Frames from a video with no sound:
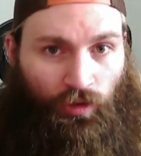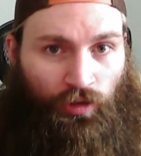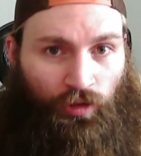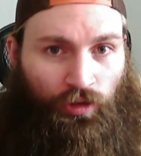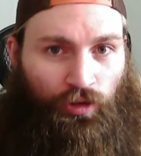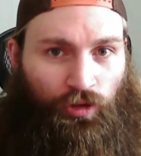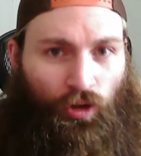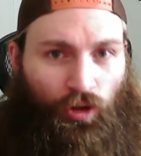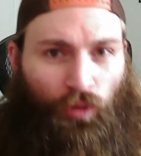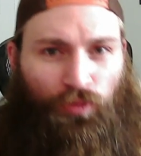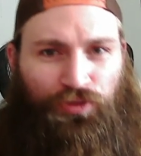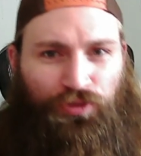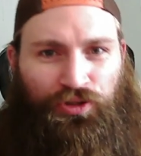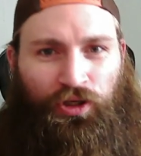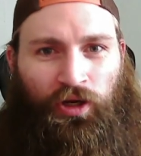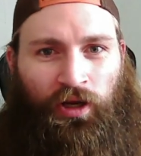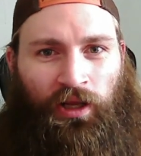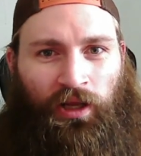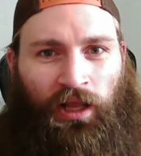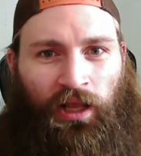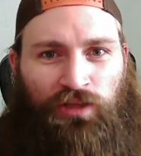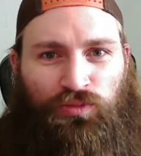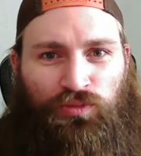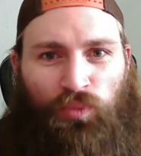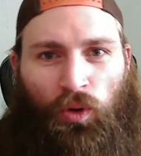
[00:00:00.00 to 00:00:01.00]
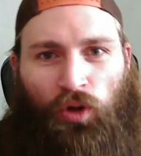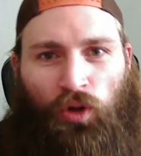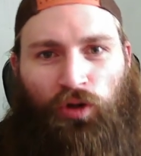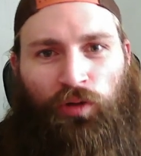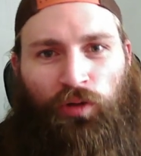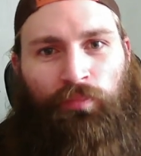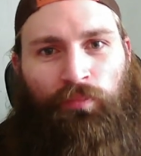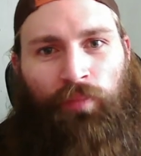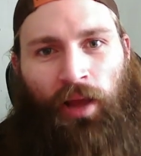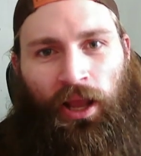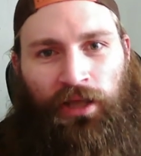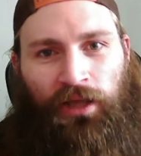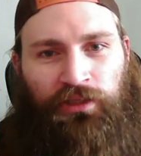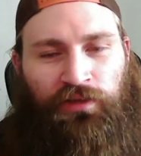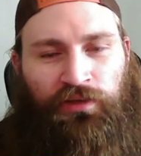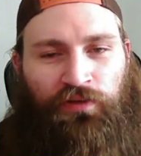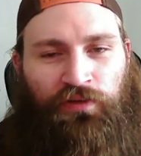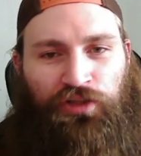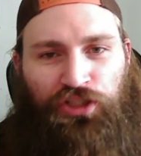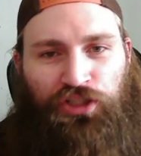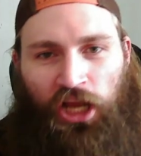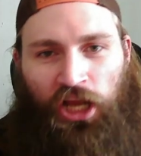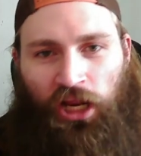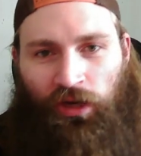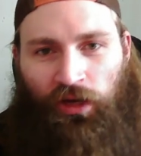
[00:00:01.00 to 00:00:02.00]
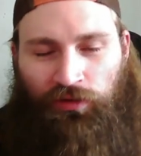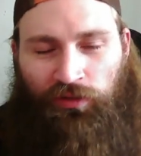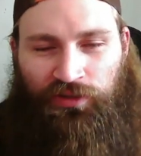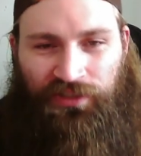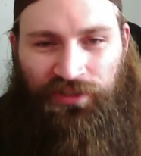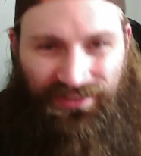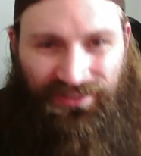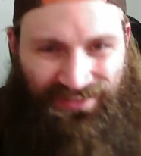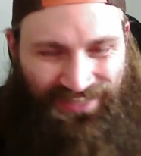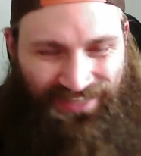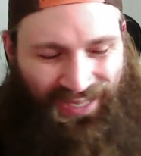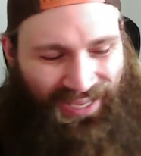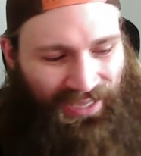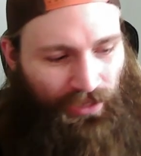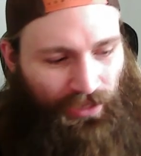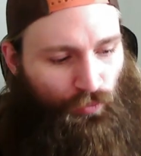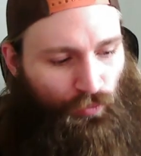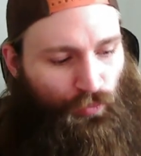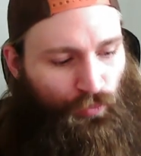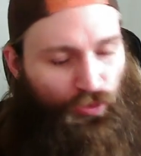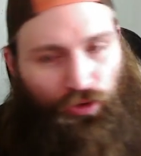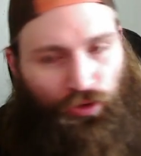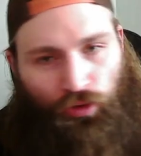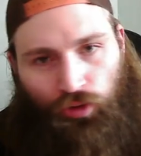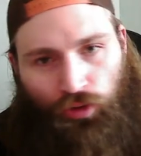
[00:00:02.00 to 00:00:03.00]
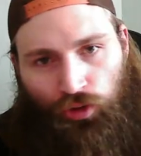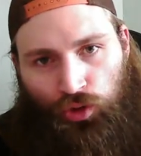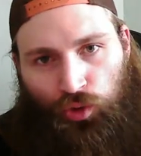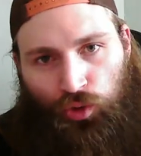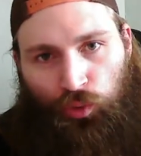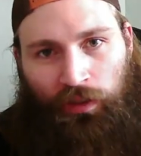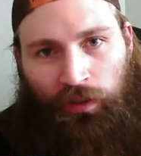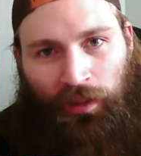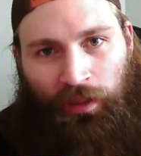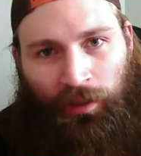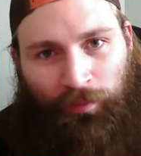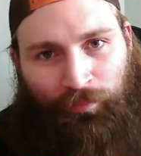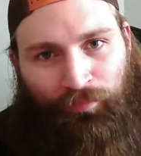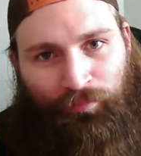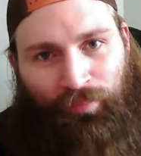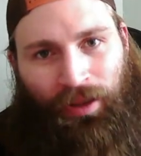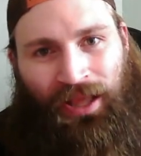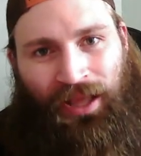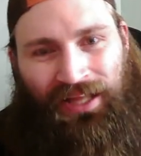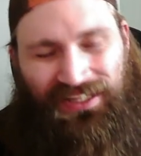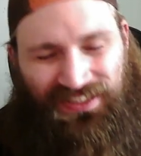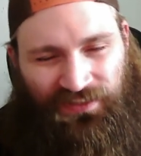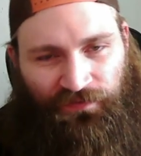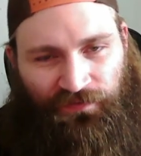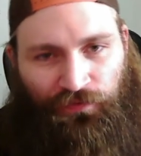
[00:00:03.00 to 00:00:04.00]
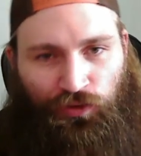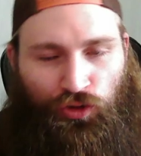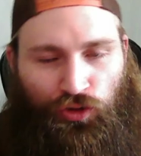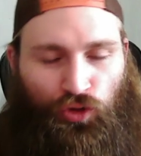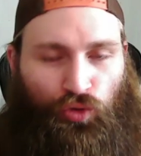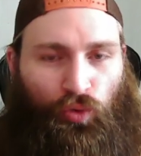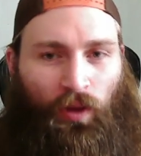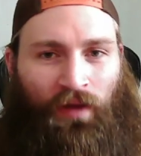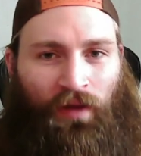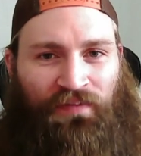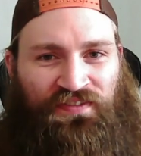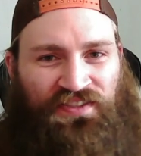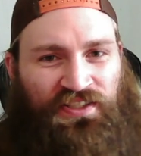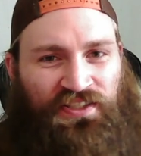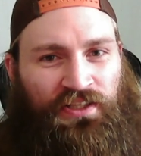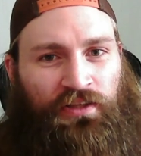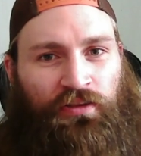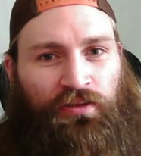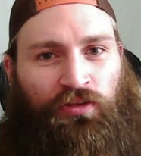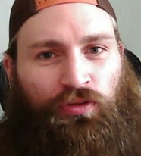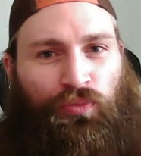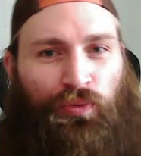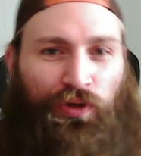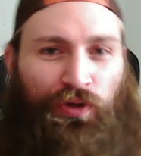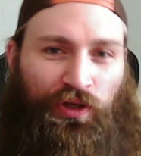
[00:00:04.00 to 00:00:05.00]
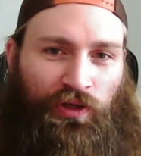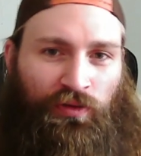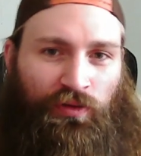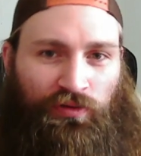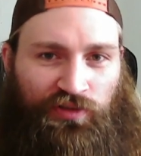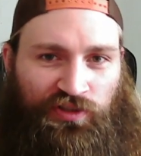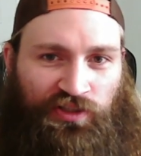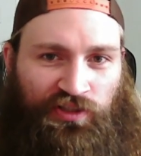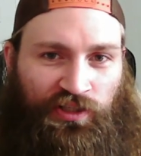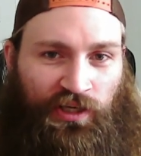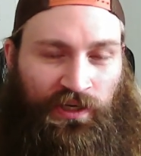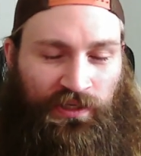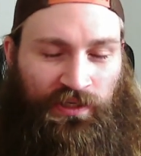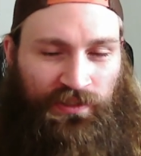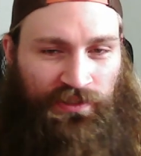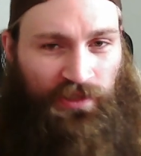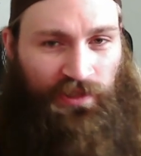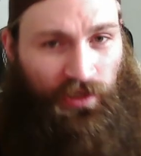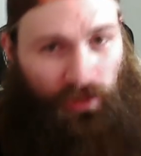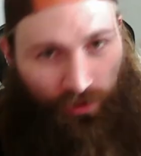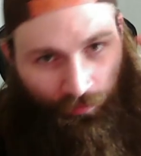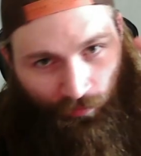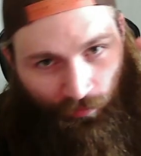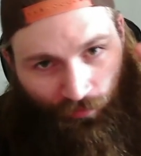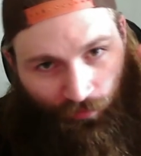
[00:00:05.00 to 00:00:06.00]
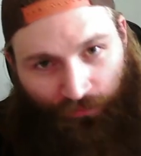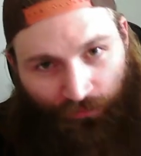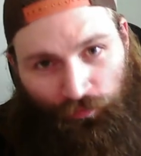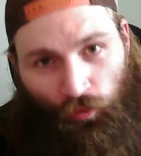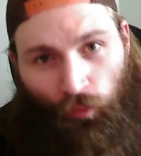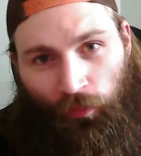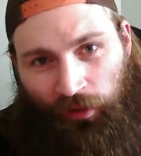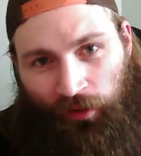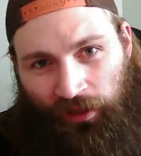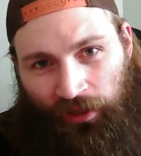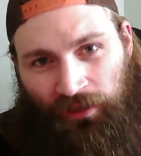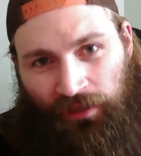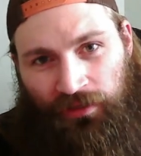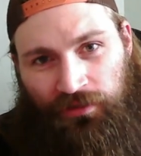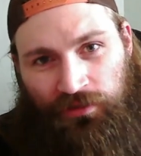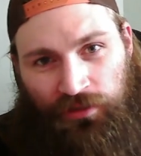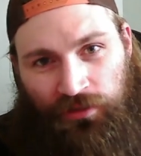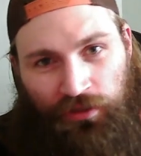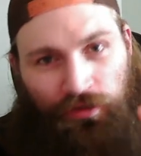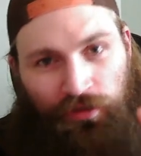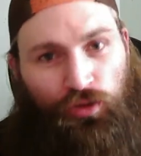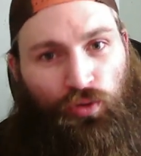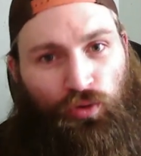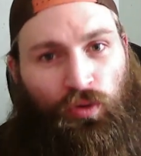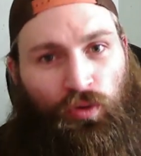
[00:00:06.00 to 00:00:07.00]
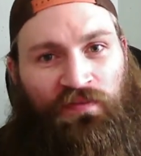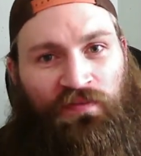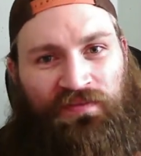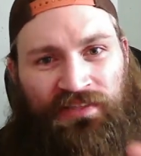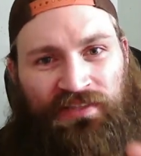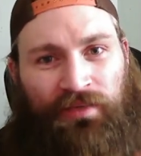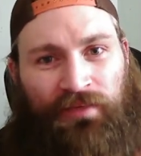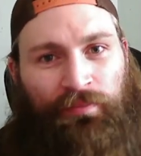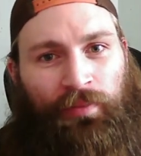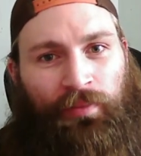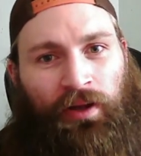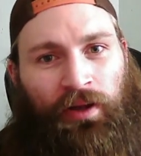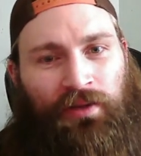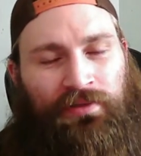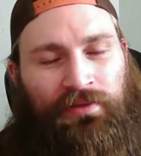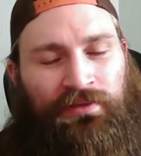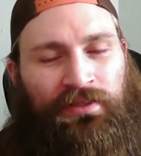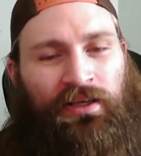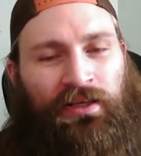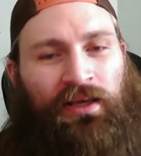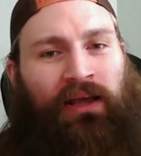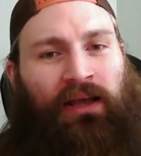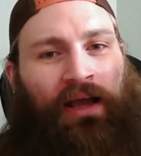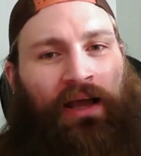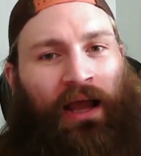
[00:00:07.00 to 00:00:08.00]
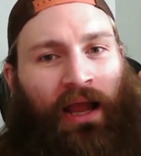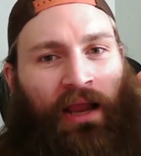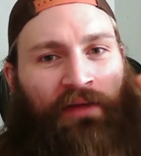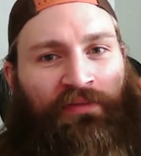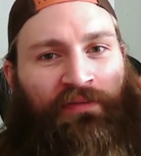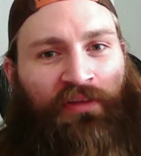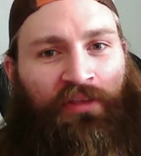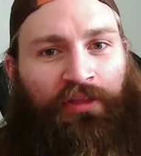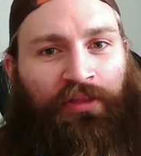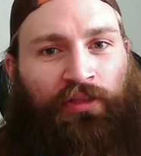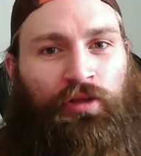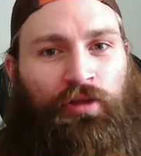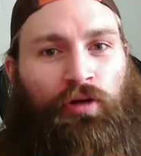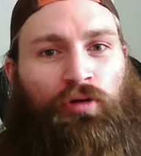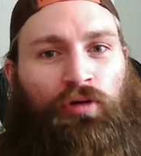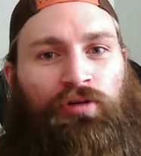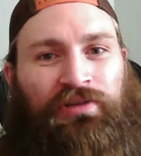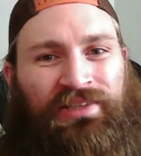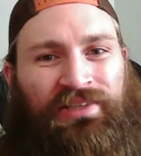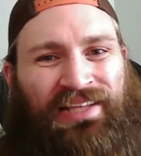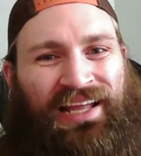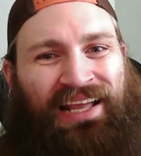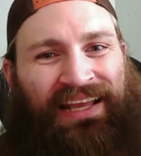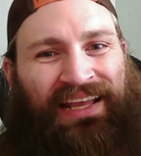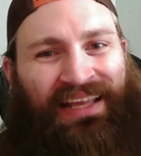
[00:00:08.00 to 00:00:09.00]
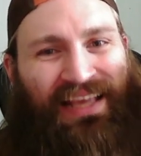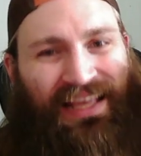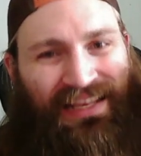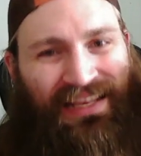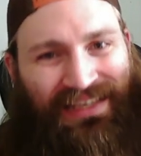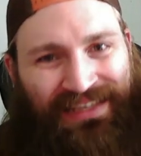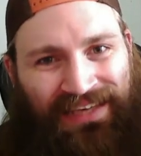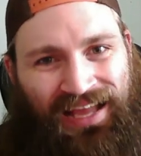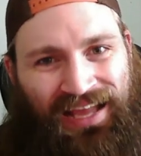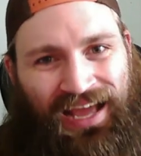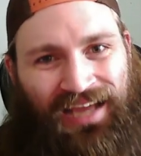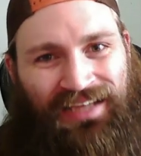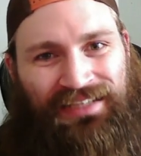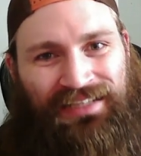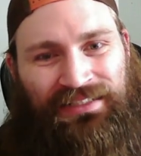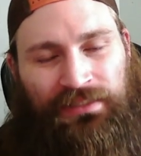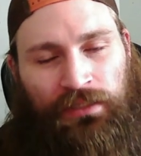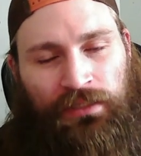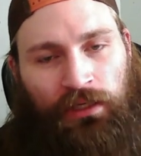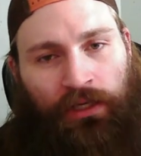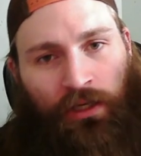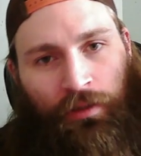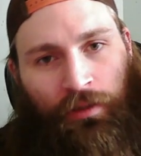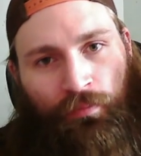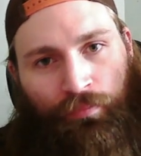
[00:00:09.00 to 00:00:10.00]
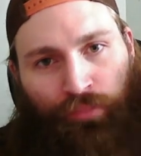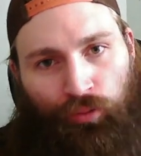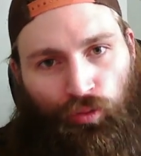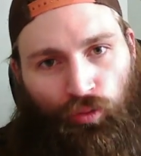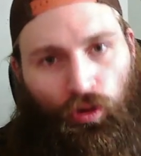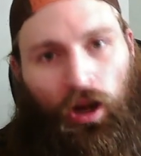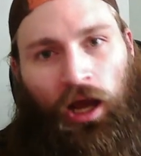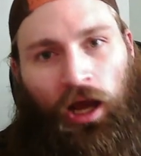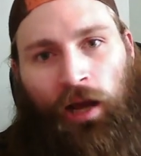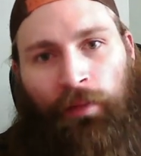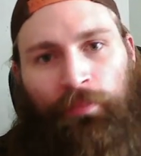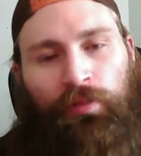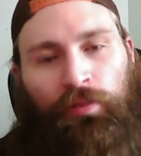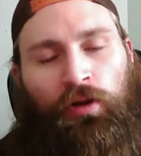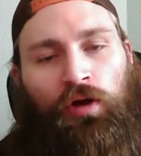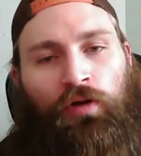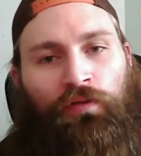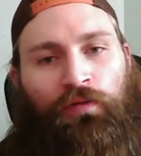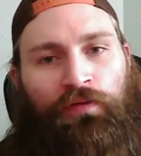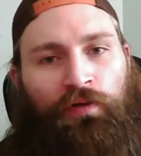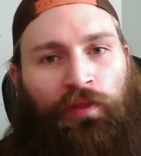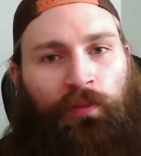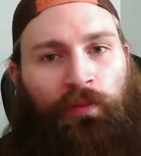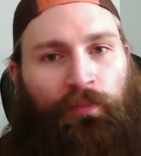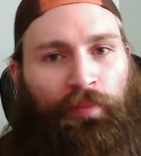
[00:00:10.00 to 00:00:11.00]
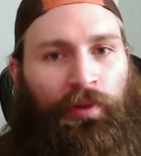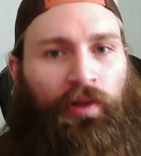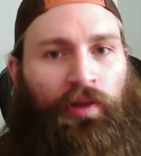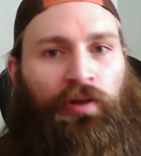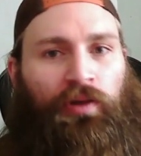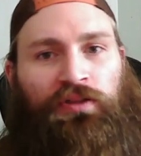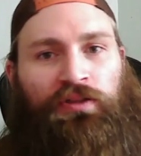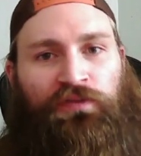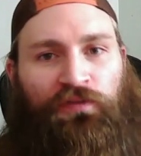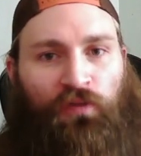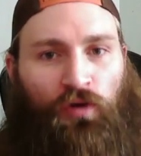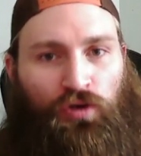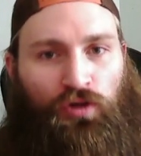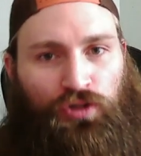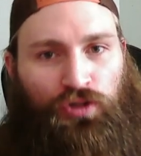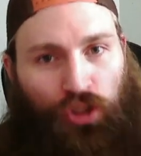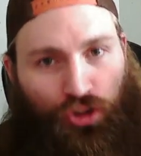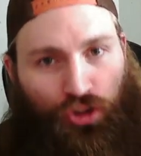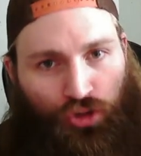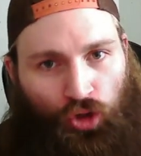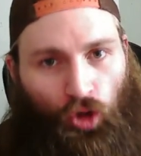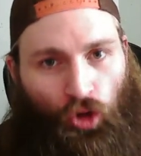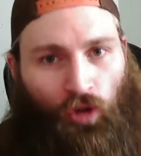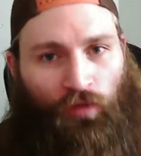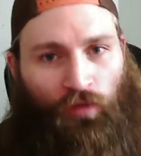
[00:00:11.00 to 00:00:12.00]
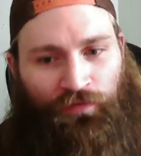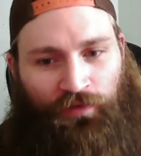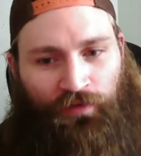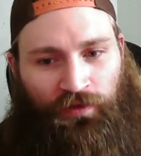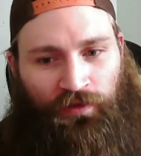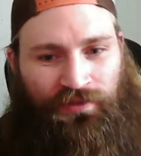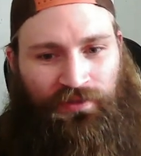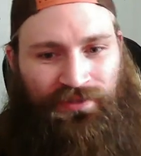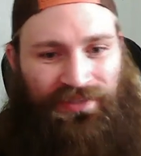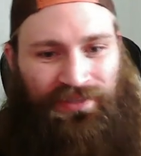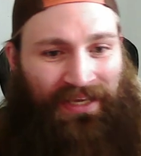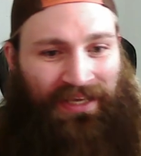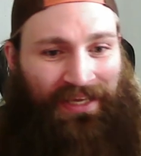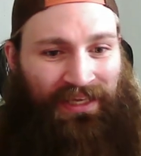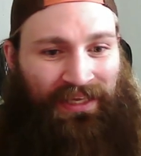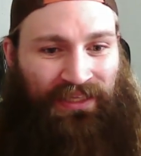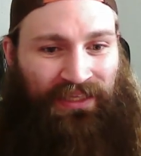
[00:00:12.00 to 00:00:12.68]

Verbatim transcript: Yo, what's going on guys? Welcome back to the channel. Today we are doing the bets of UFC 306. Before we get into the UFC bets, I have a Thursday night prop for the Bills versus Dolphins.